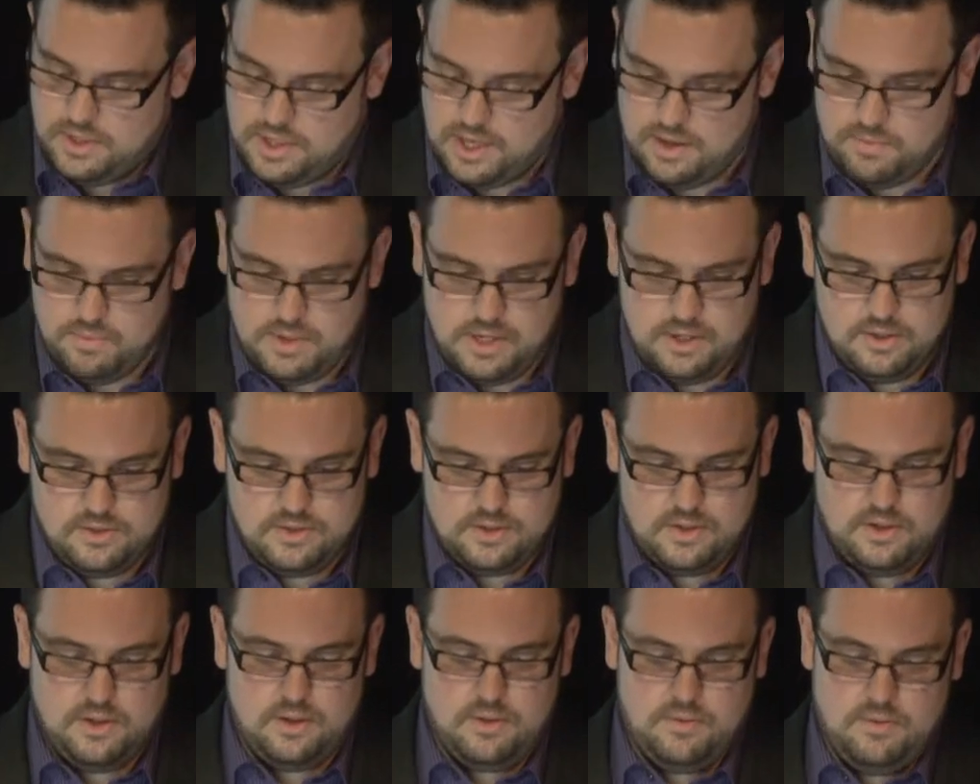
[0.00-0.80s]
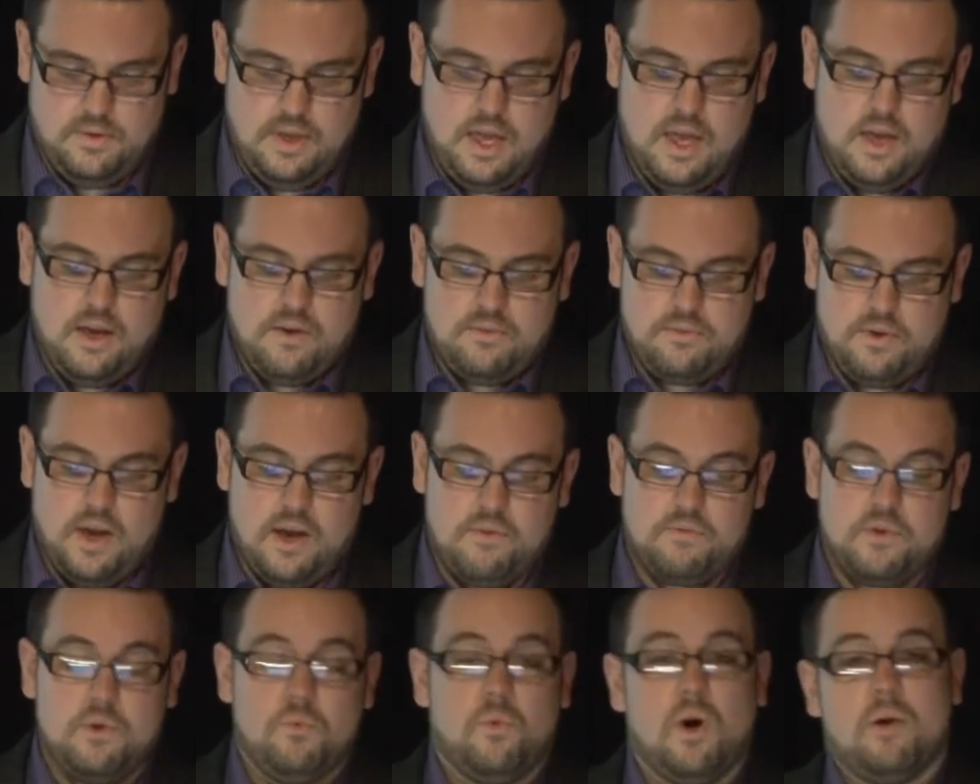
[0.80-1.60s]
that means that for
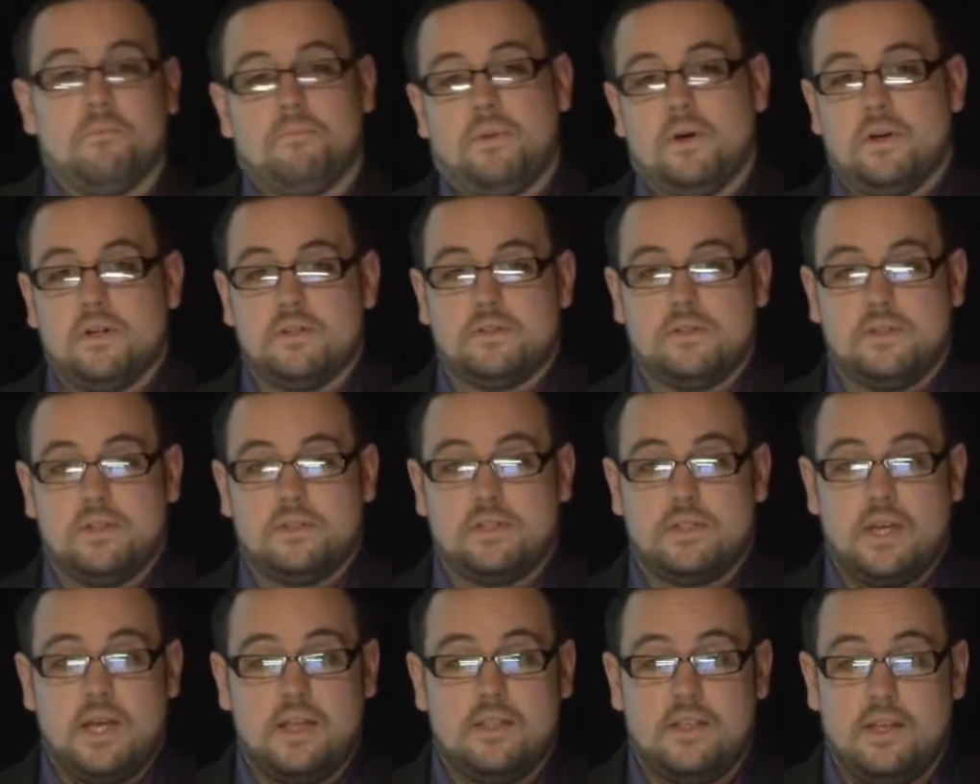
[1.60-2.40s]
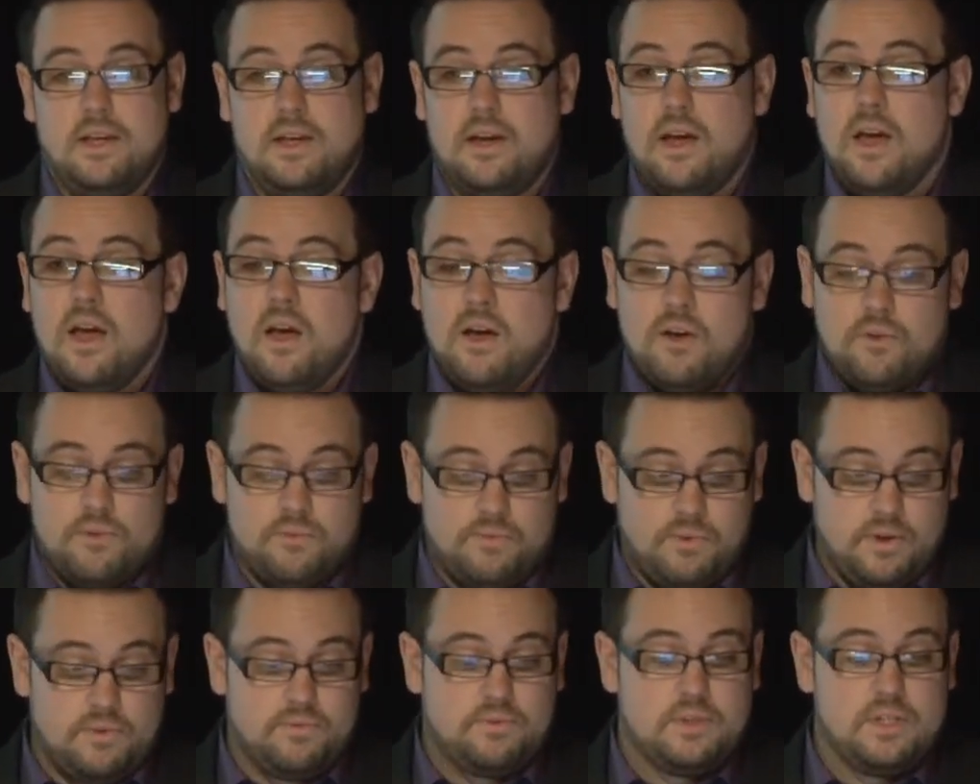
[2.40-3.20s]
every one person attending,
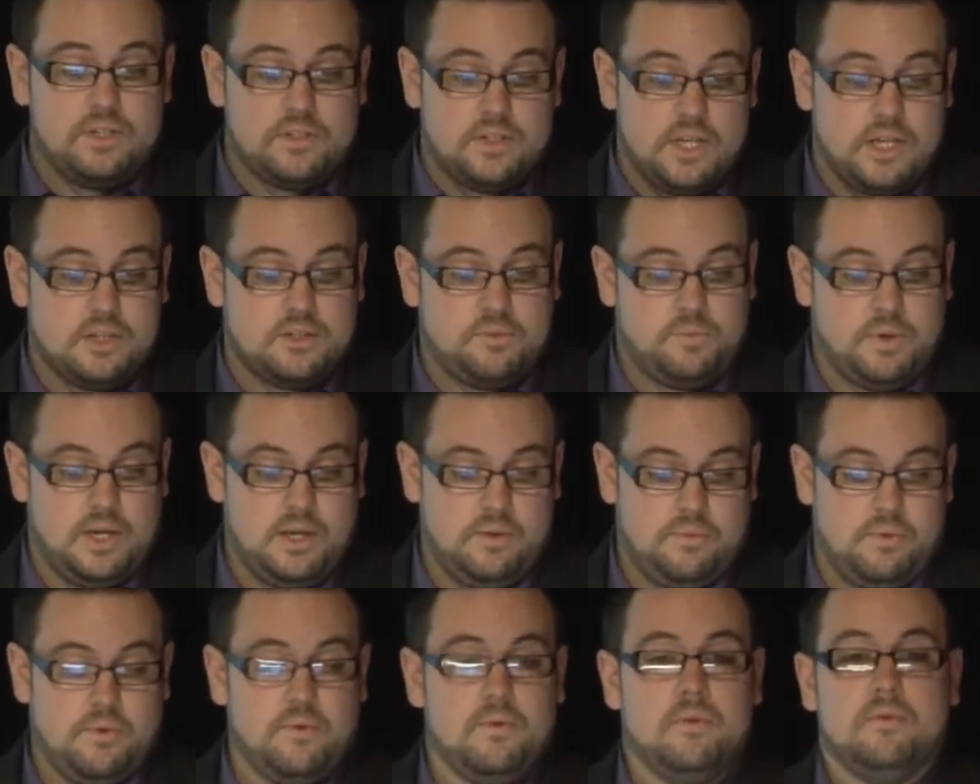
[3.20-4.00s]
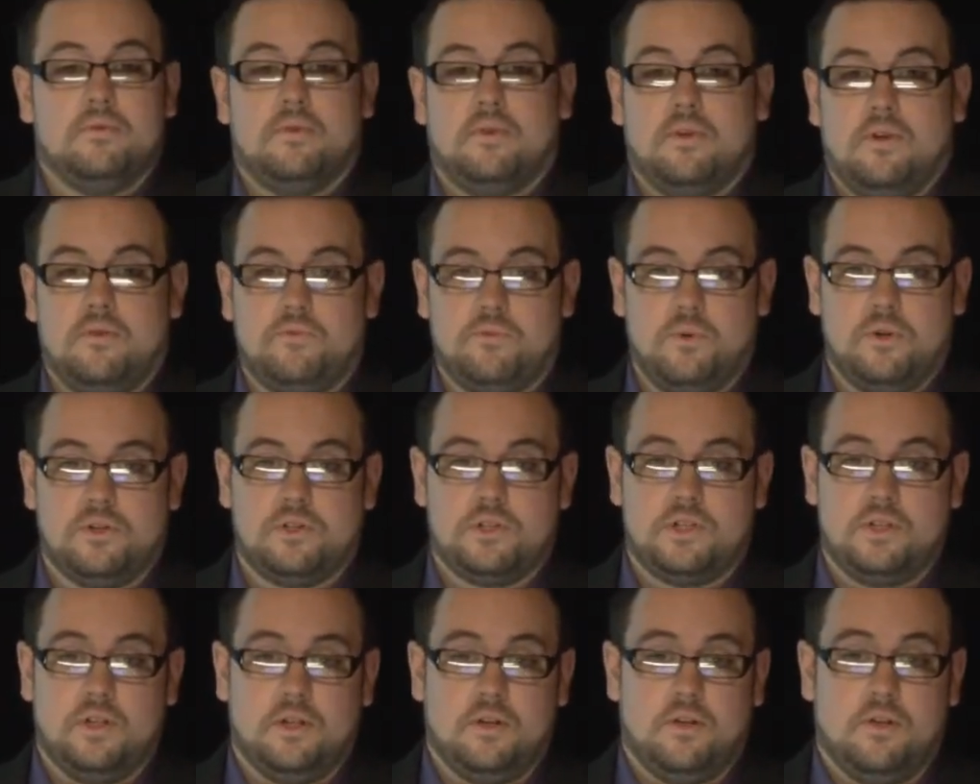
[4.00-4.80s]
56 people have
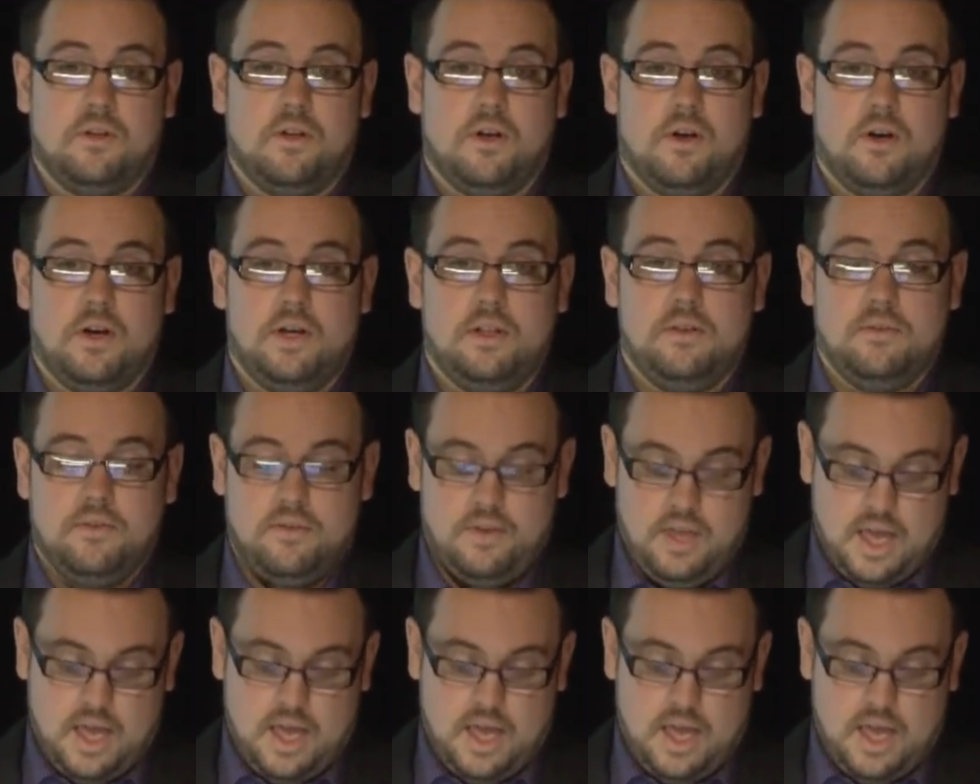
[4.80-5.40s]
watched it online.